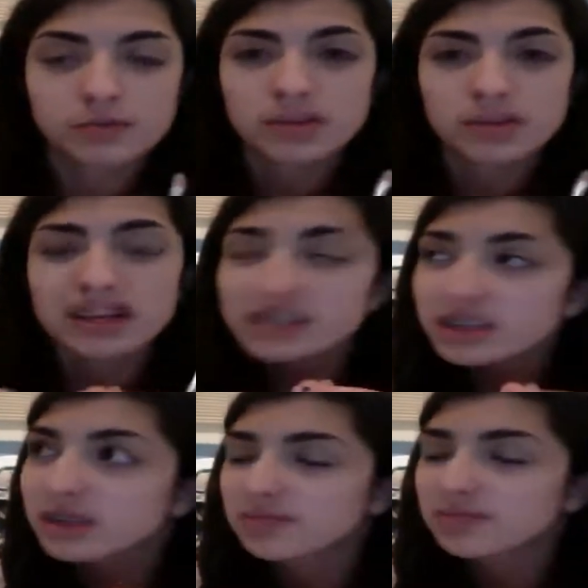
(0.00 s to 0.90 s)
But it is a
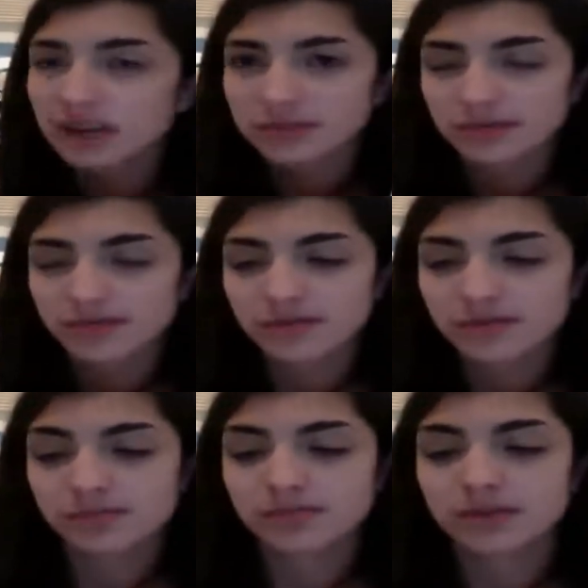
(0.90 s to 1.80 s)
good brush, but for the
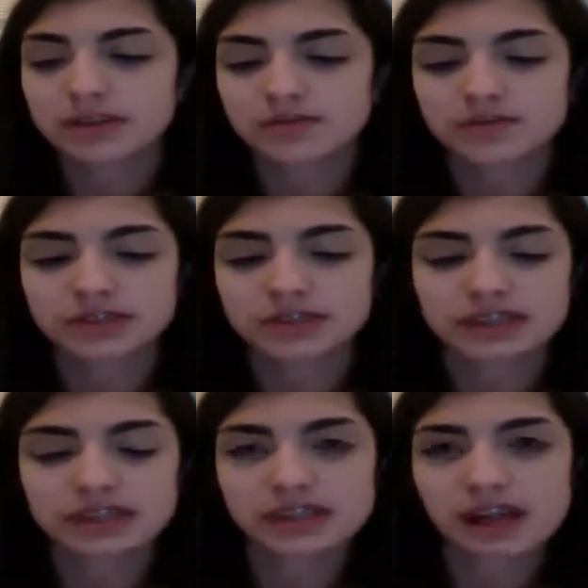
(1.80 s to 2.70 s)
price, for
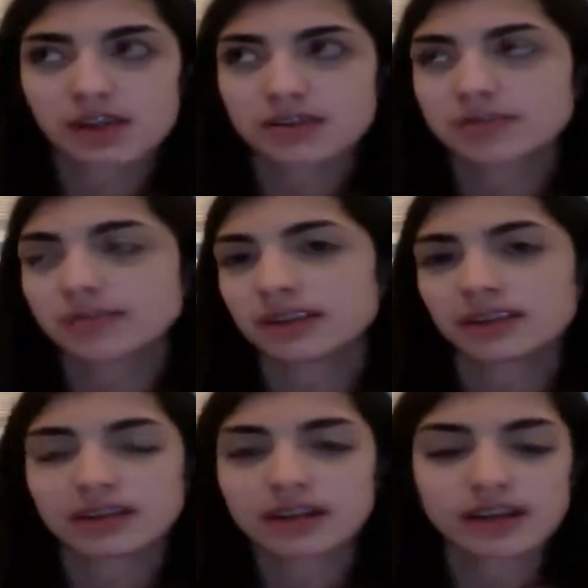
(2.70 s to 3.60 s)
$16, I mean,
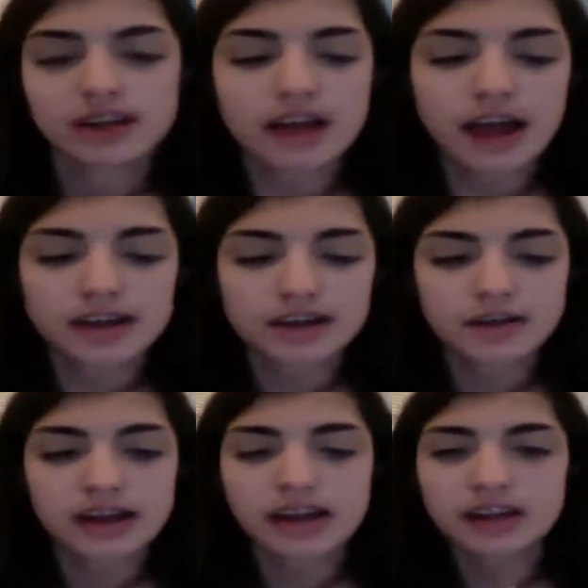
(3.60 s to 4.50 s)
I don't know.
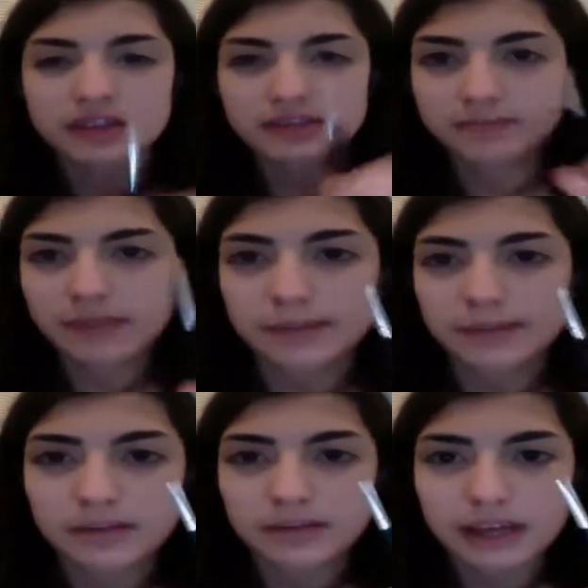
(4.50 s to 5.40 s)
I got this from Bed
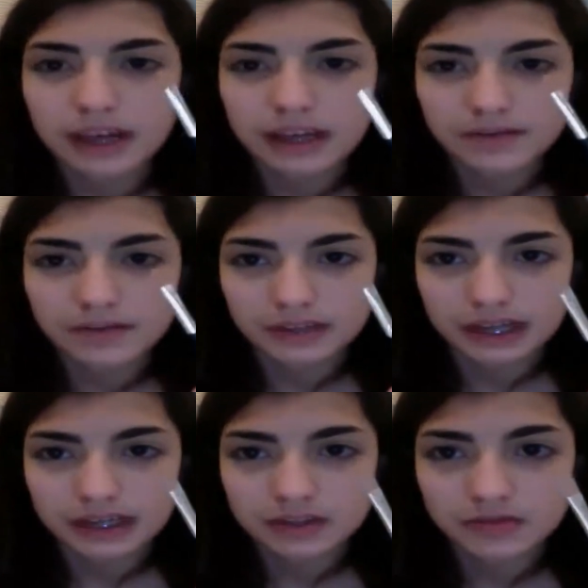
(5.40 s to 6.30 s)
Bath & Beyond for
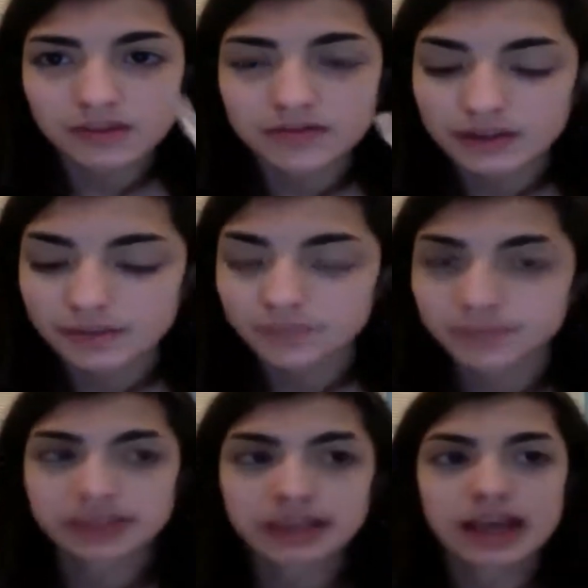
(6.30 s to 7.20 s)
like $2.50,
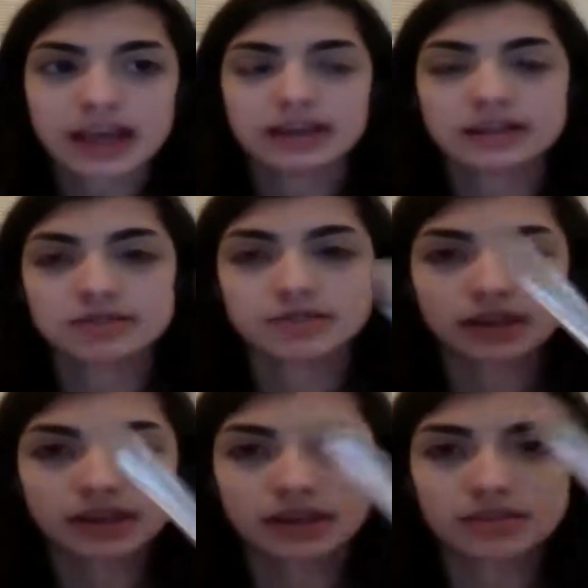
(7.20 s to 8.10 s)
and it's a
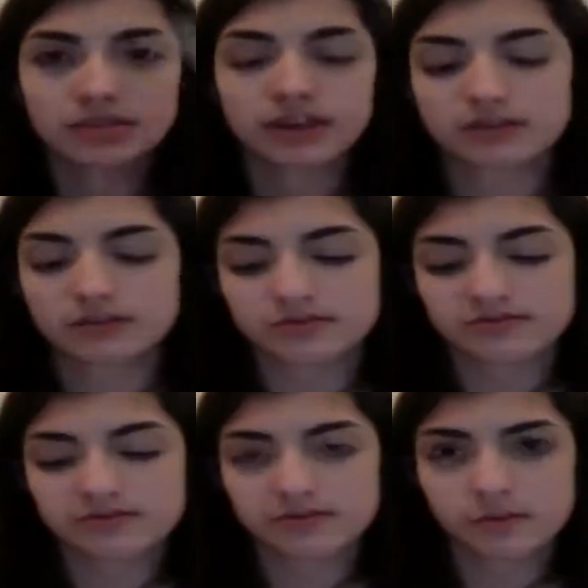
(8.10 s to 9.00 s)
really good brush
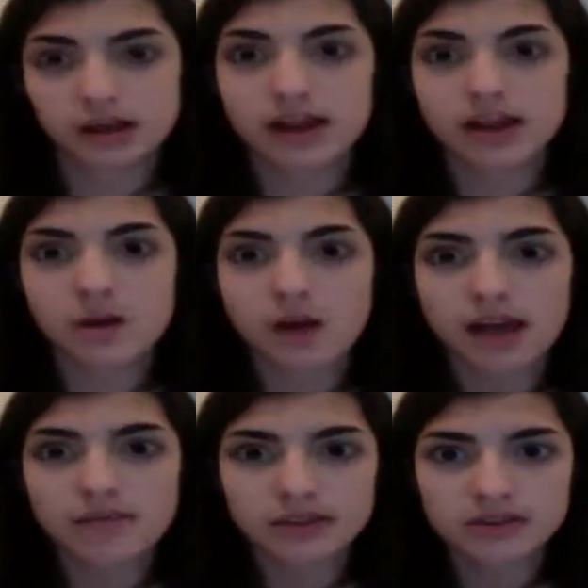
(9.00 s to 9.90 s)
from what I know. I've
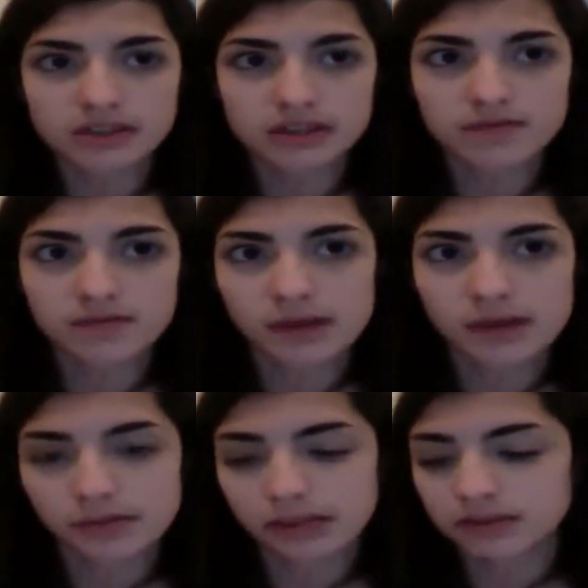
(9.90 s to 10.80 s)
been using it for about a
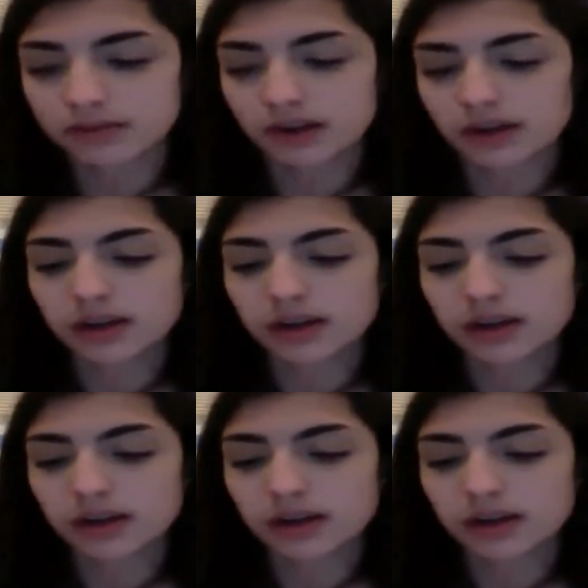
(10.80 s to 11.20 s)
week so far.